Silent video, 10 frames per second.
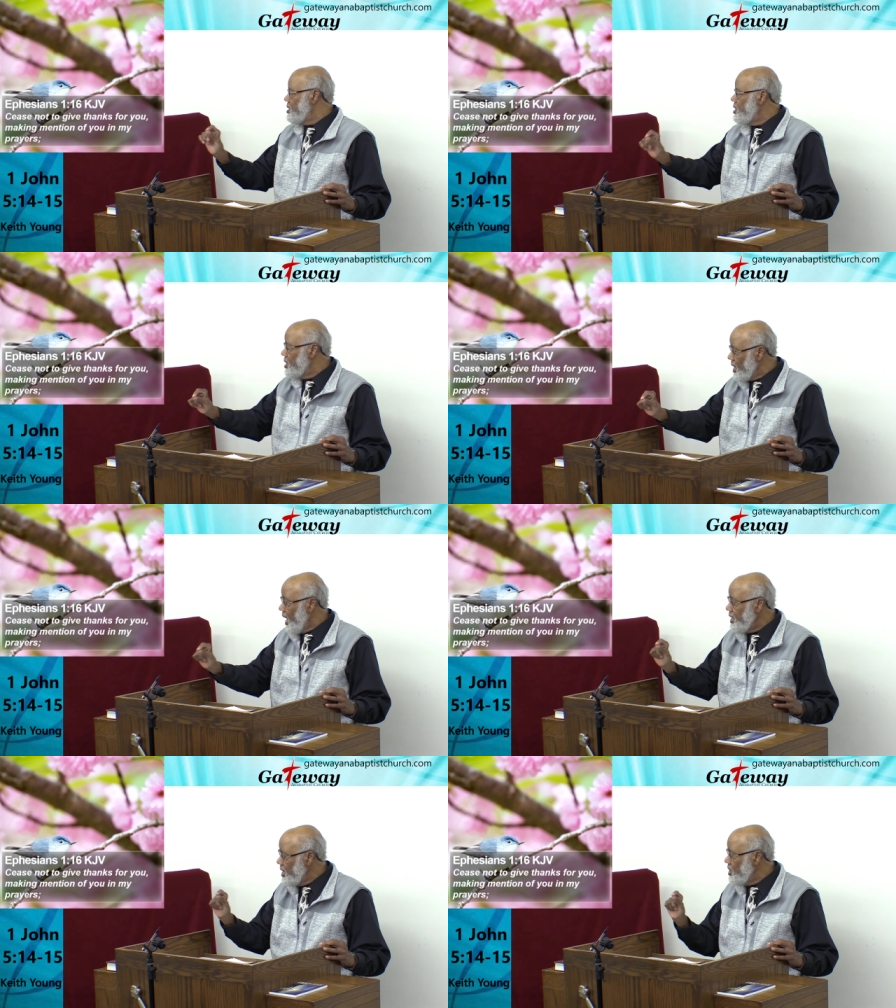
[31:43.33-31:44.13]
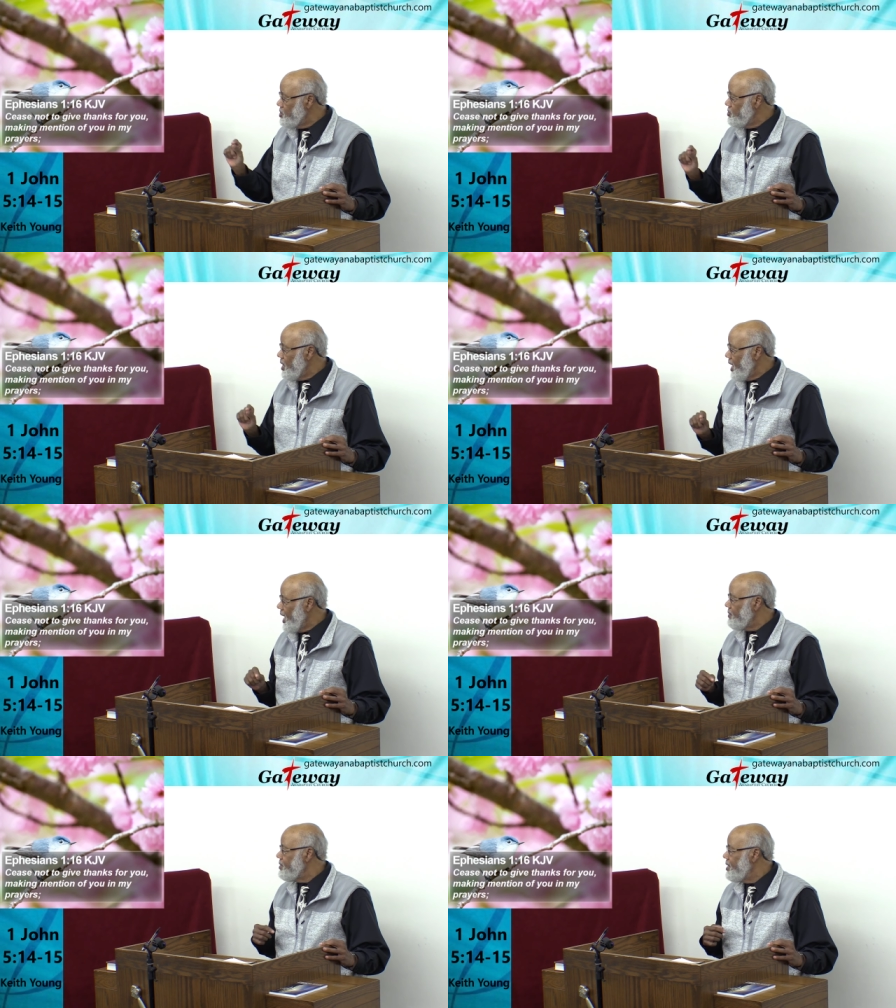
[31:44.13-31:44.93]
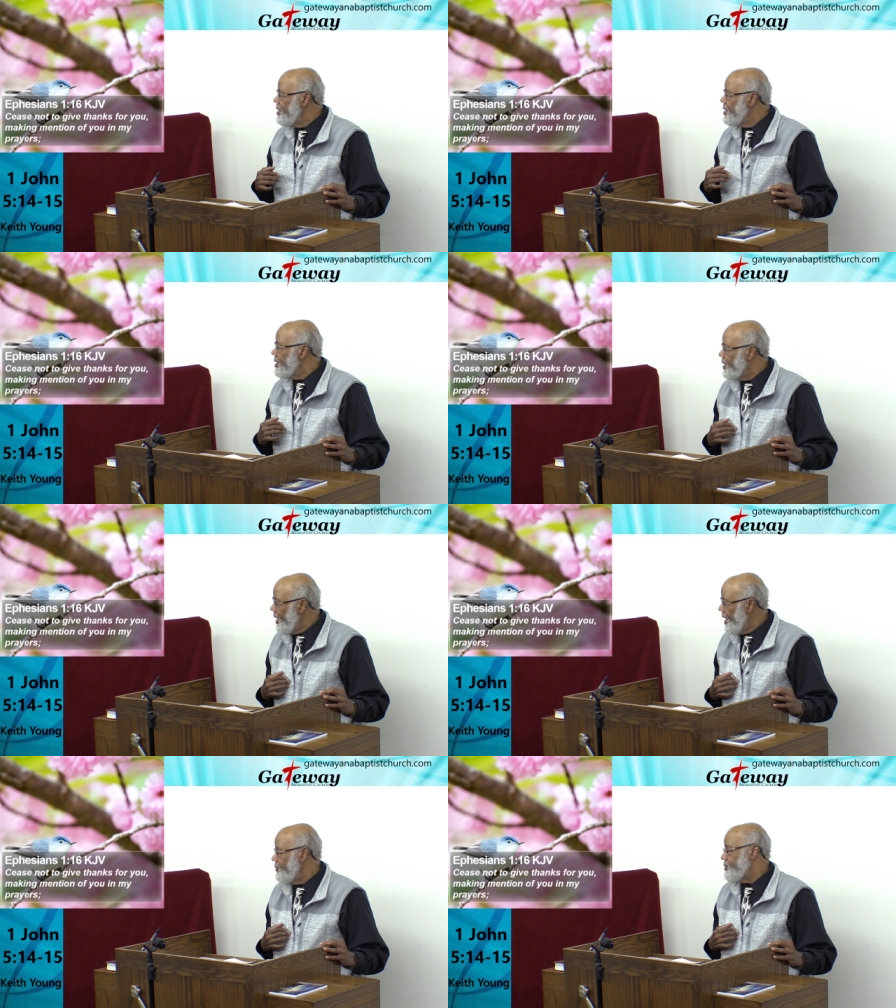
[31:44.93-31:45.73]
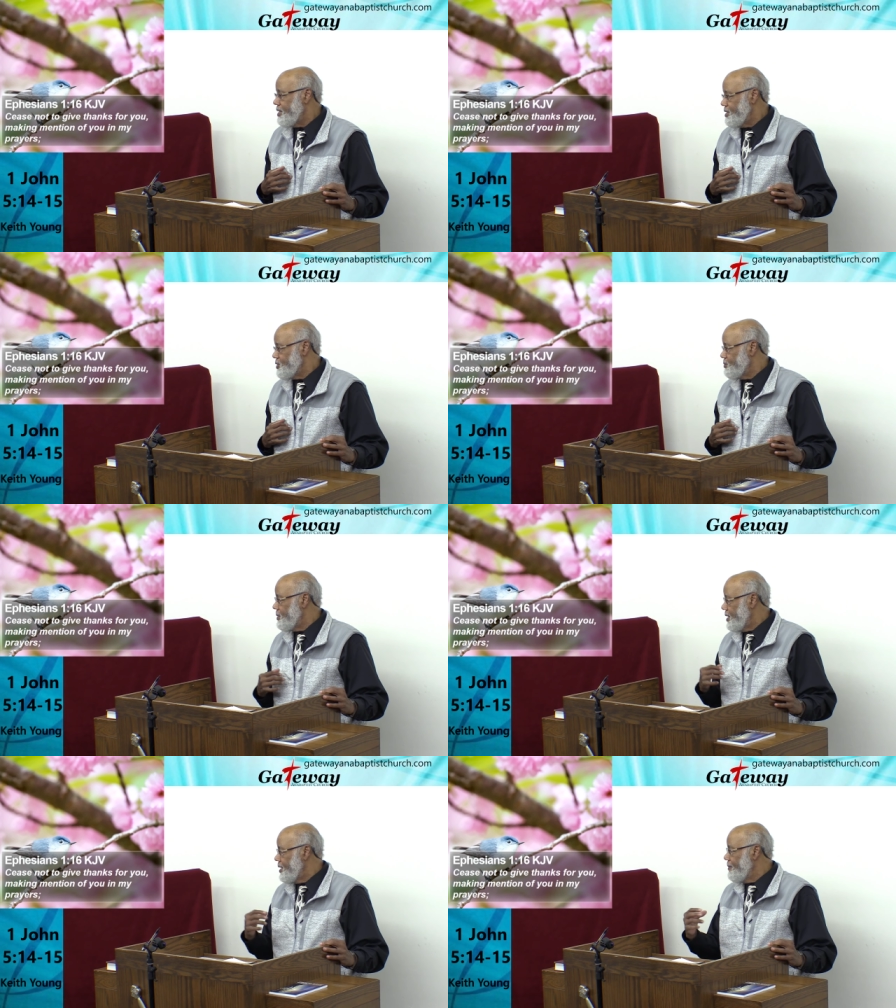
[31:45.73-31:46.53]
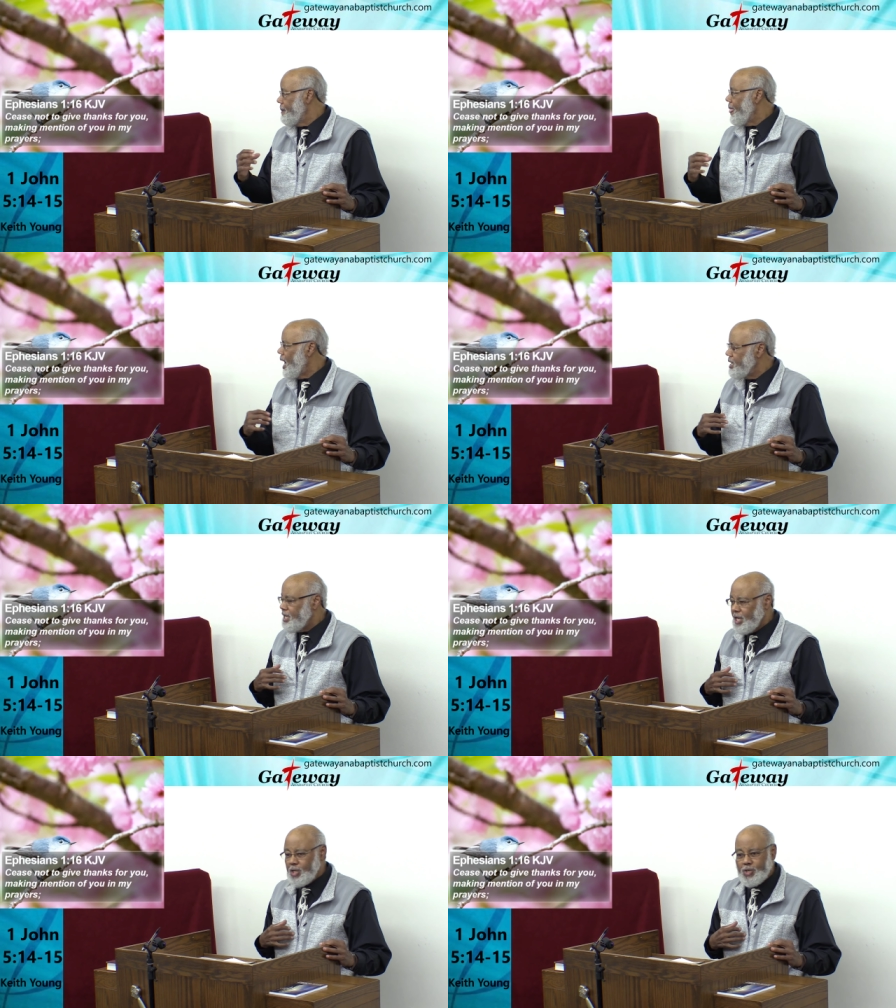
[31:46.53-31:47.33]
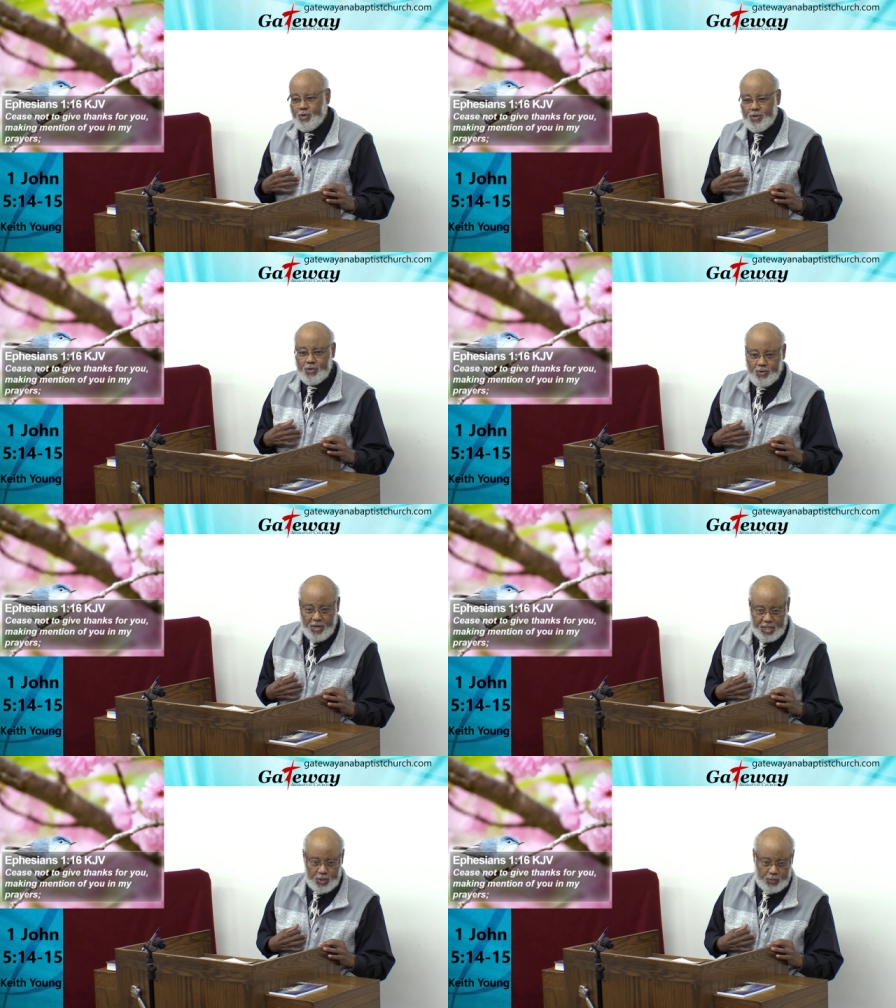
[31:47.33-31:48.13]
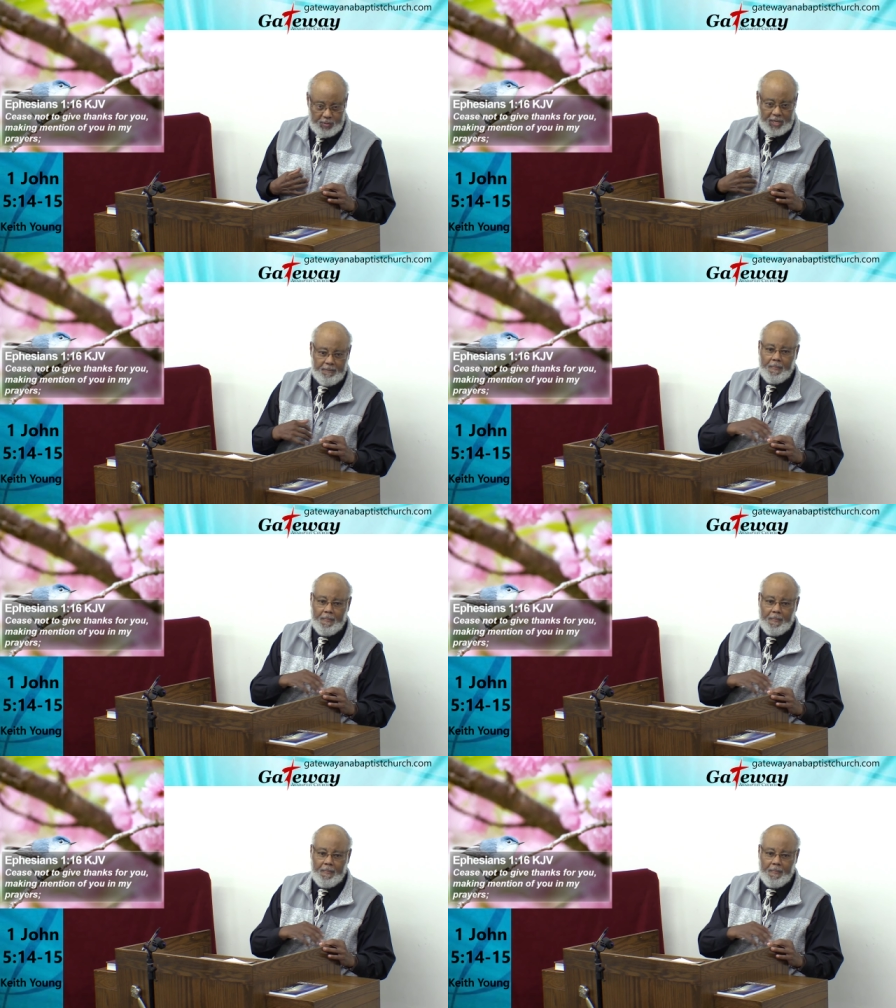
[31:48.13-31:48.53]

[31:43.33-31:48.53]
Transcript: Look, I need you to have confidence in me. Mm. I need you to trust me.